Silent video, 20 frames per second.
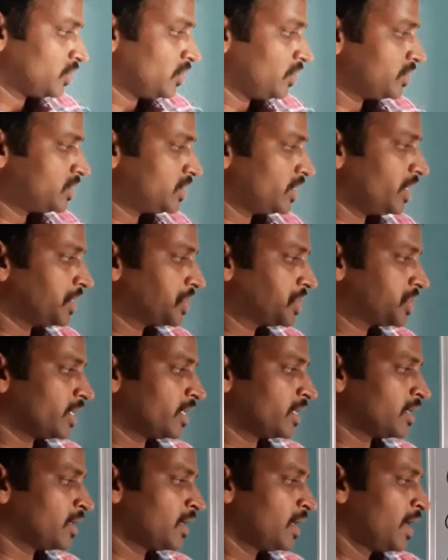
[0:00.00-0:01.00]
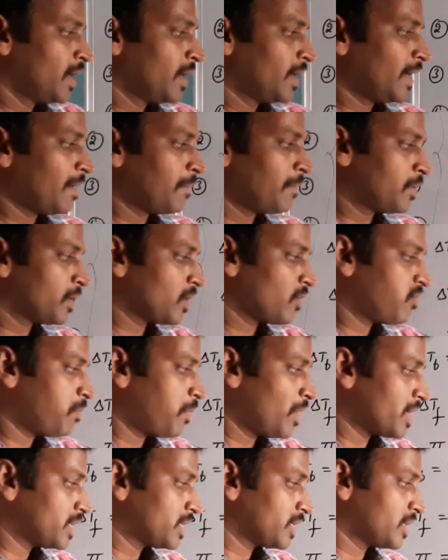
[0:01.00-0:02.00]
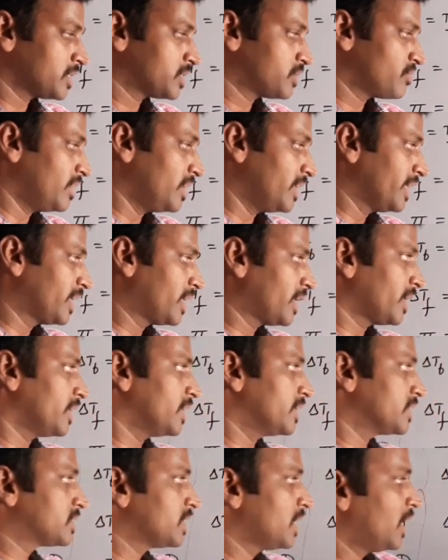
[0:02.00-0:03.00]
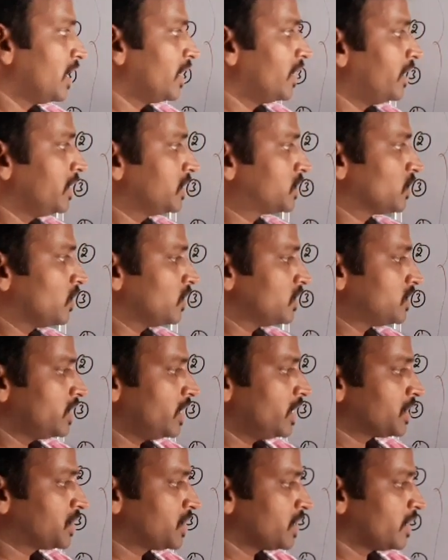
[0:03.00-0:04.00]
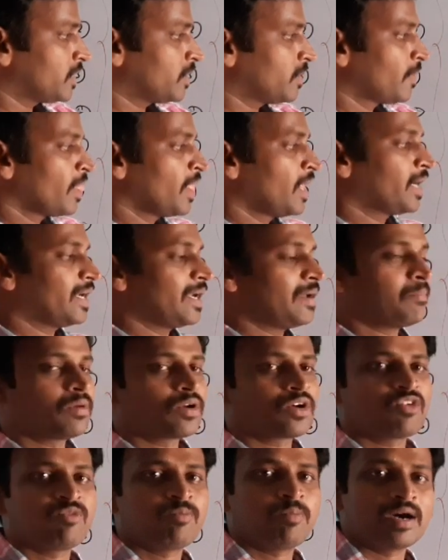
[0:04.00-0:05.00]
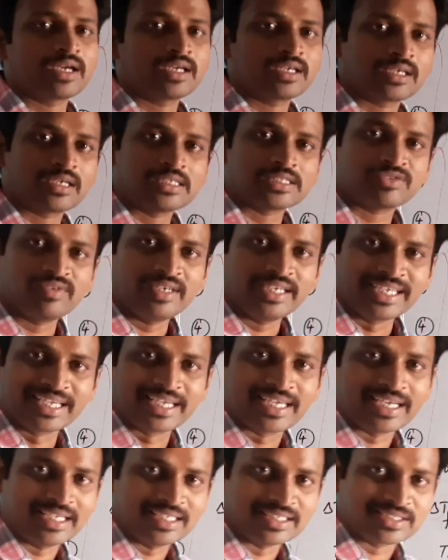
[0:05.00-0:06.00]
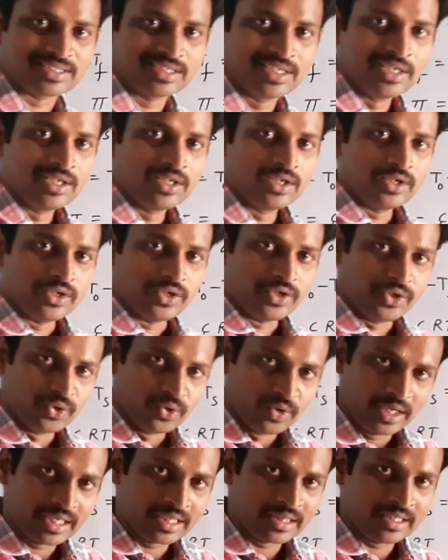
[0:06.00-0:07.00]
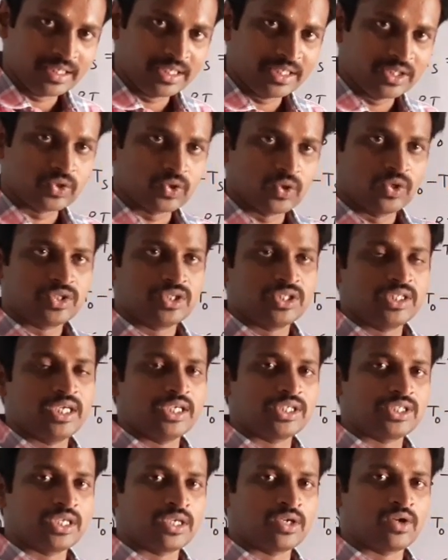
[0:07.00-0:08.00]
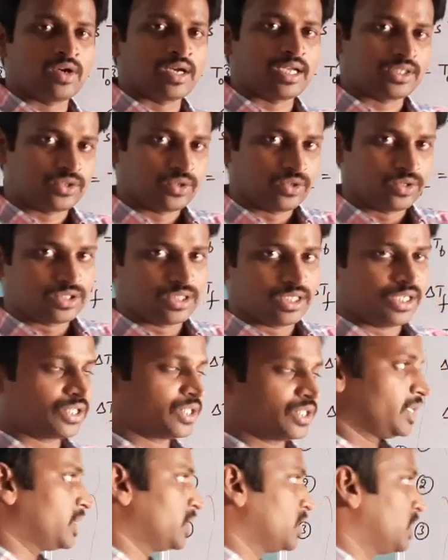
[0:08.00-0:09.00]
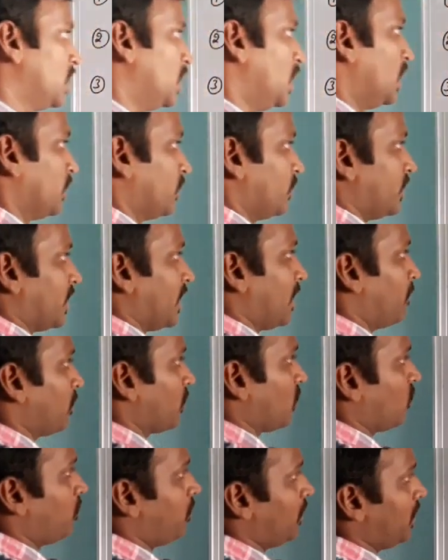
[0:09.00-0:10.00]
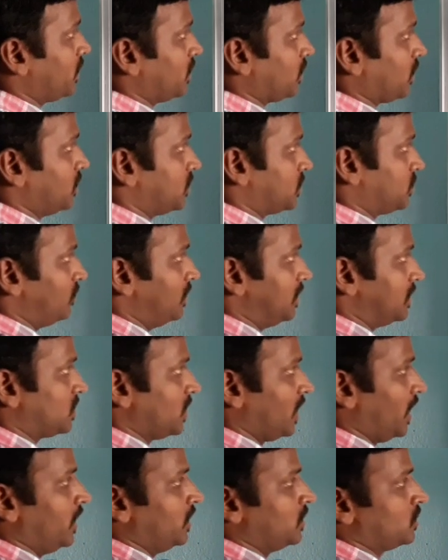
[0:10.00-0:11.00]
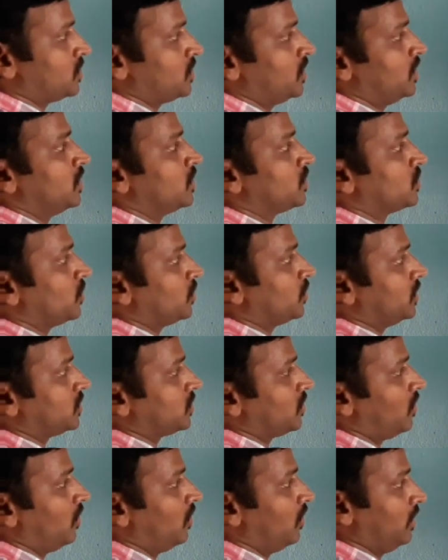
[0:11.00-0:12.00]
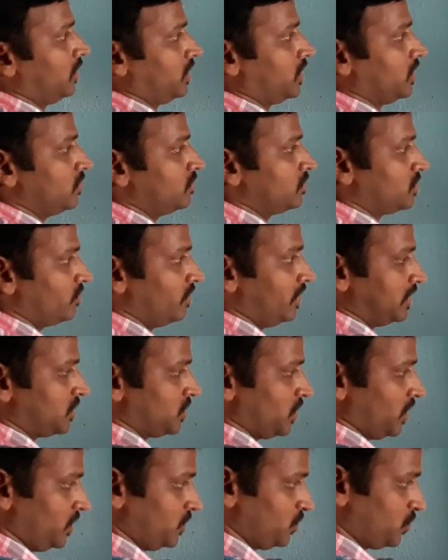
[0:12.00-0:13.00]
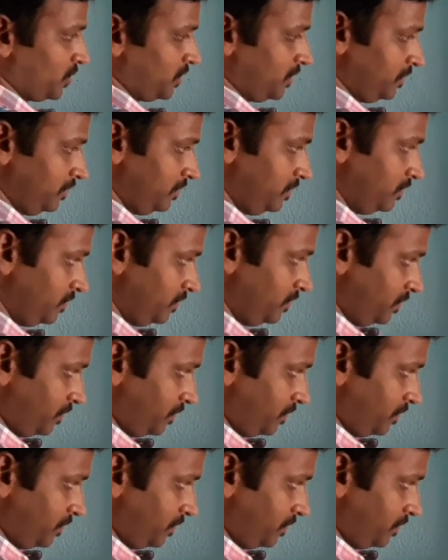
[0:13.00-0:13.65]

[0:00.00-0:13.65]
Association, number of particles will decrease. Dissociation, number of particles will increase. During the dissociation or association, the number of particles will change. So these all terms will change.